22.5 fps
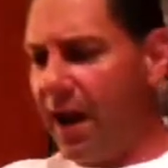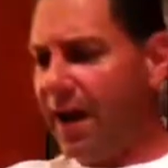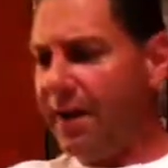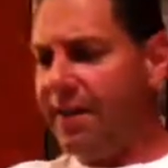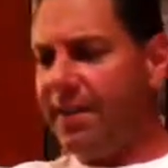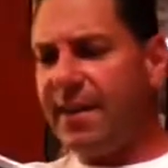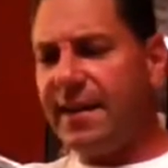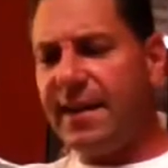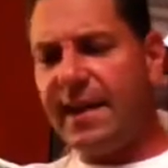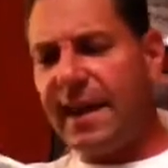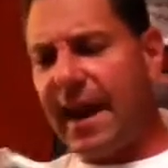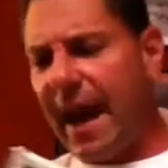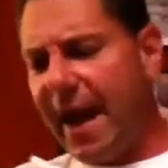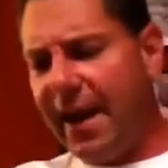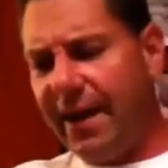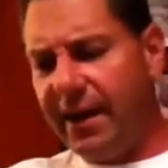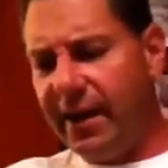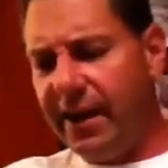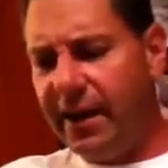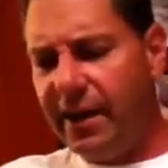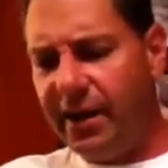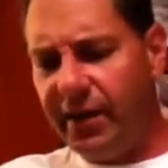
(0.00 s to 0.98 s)
I think it had
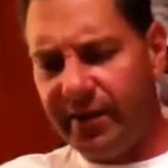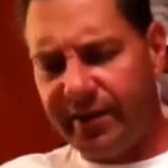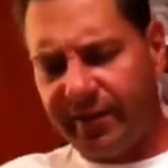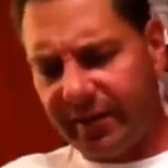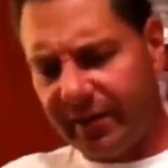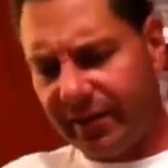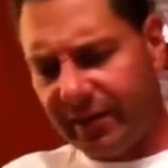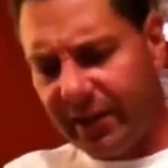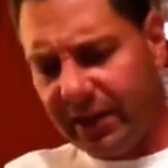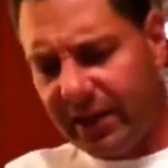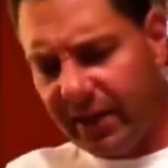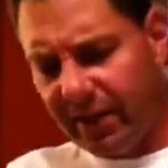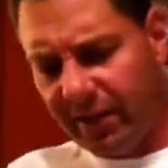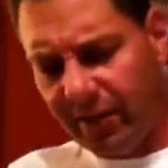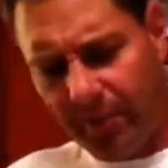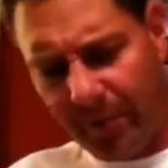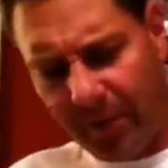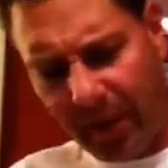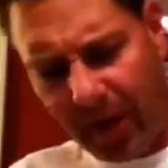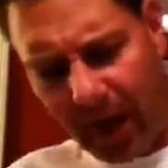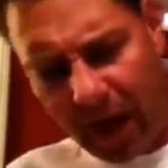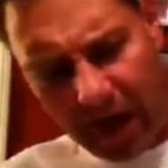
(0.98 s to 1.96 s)
an inner sleeve,
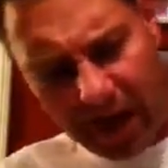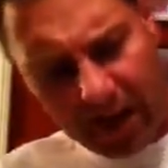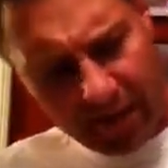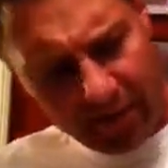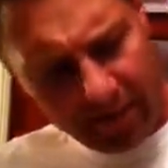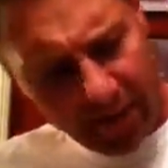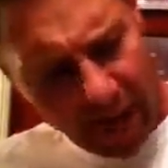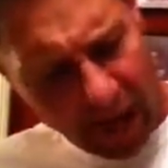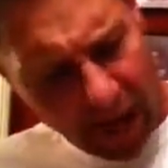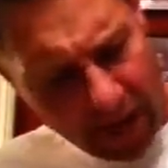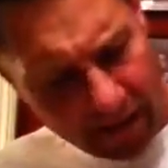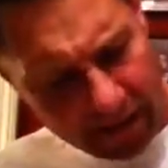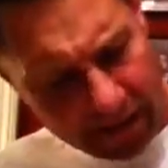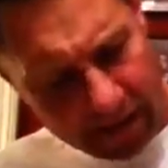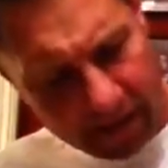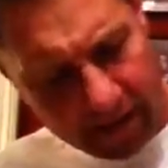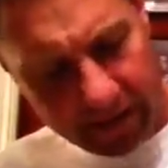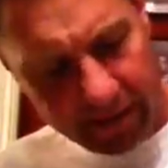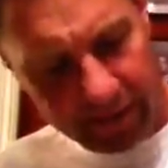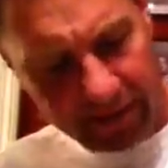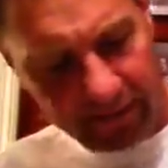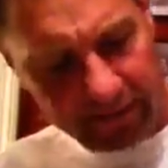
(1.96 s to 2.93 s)
but I never had an
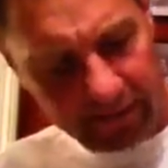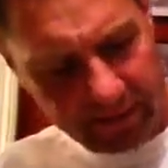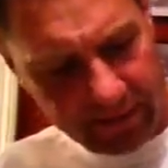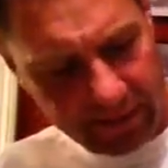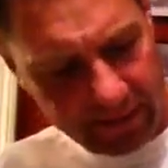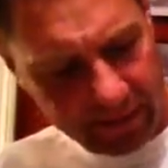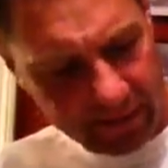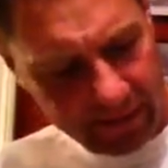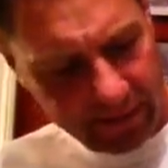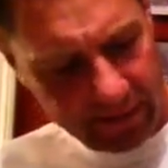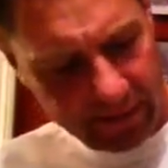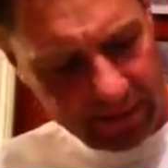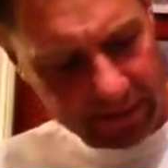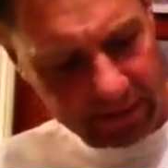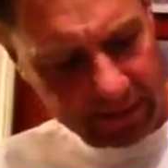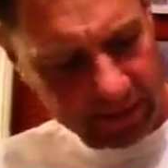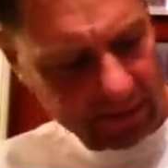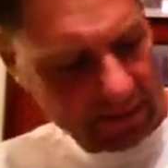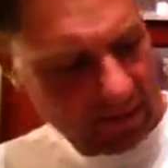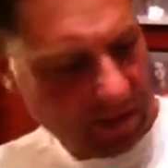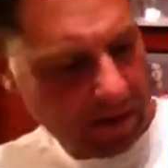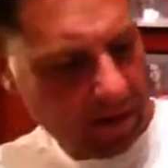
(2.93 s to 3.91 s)
inner sleeve in
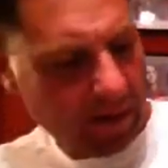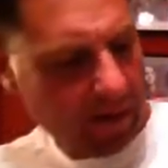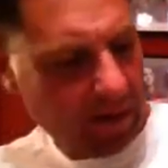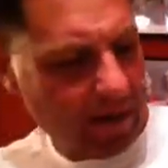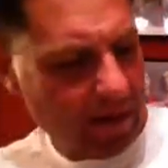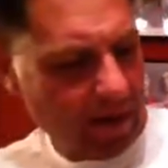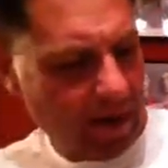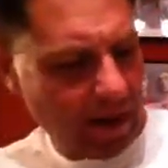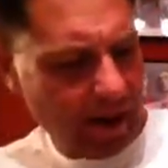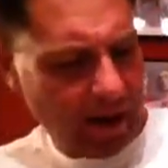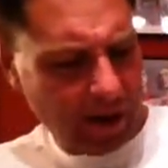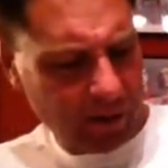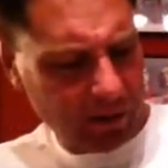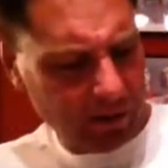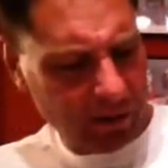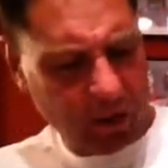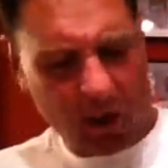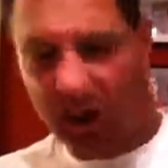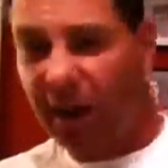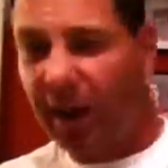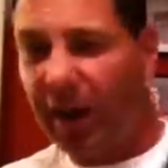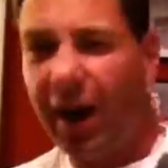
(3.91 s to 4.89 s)
this. And I'll
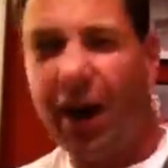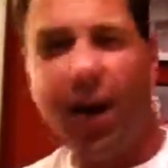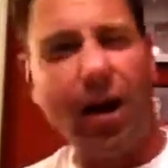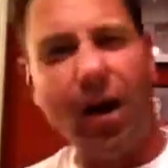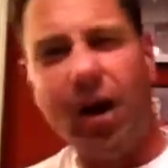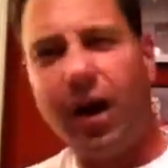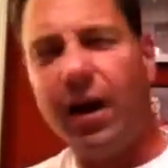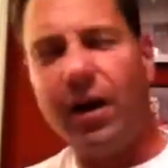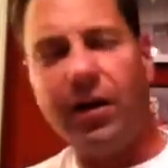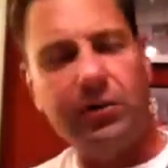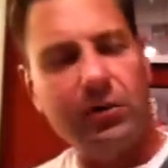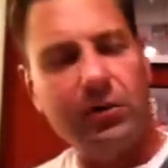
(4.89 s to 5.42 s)
look. I'll